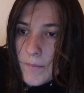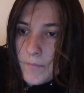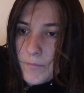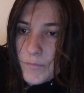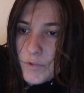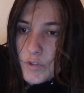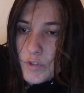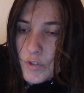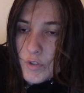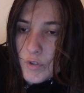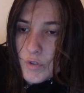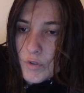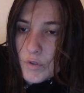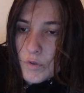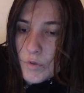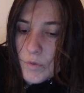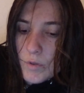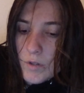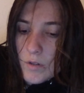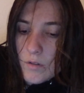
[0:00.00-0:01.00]

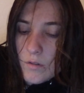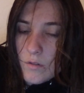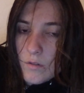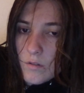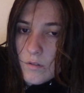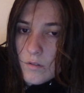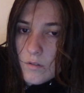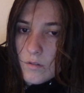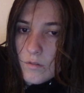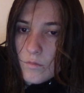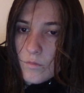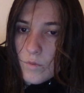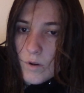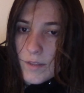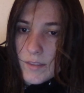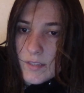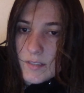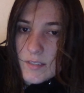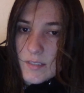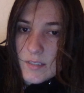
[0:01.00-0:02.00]
to
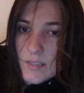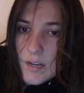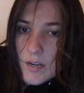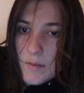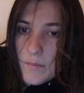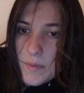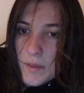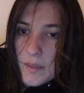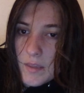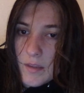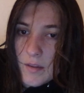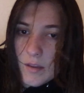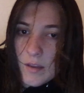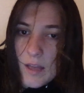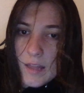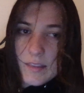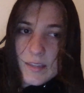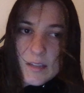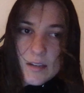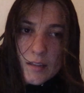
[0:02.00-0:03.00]
what this is going to be
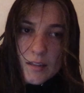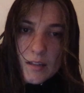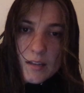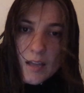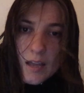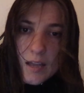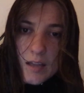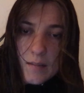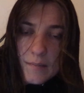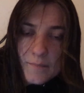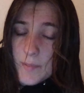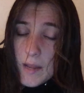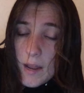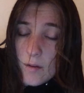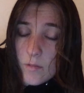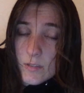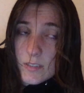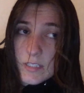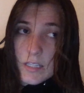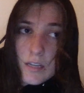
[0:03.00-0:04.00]
at the end of the day. But I
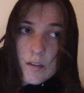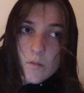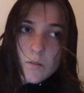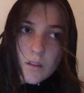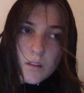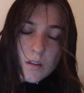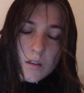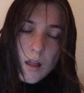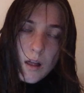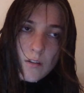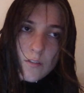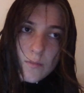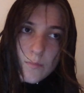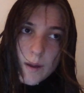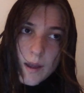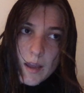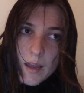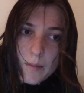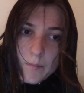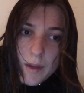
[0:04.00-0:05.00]
was sitting with a lot of
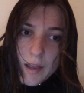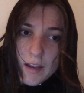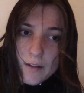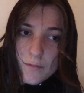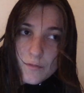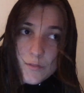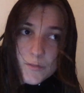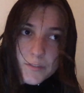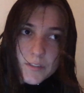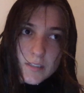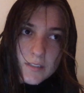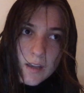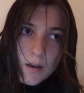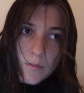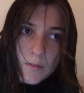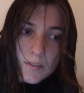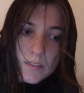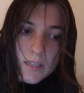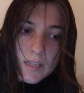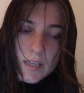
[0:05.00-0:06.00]
my influences. I
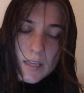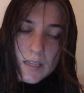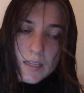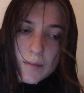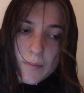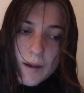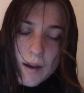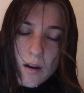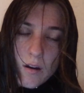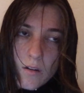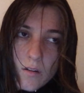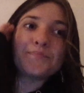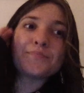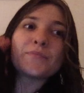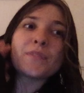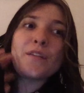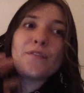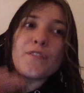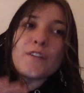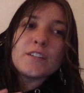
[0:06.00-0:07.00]
was thinking about
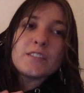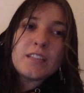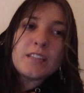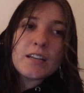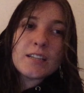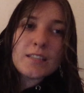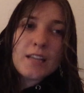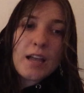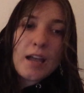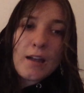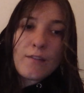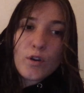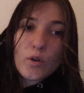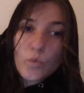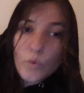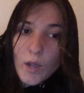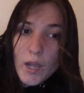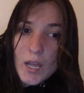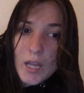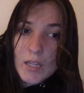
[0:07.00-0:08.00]
the first text I ever
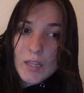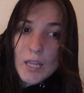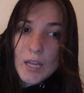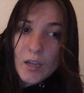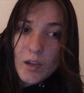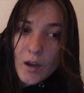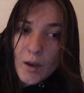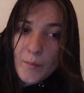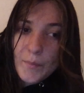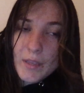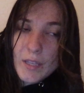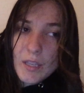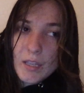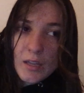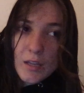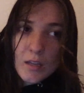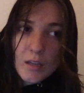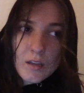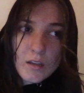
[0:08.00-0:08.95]
read that got me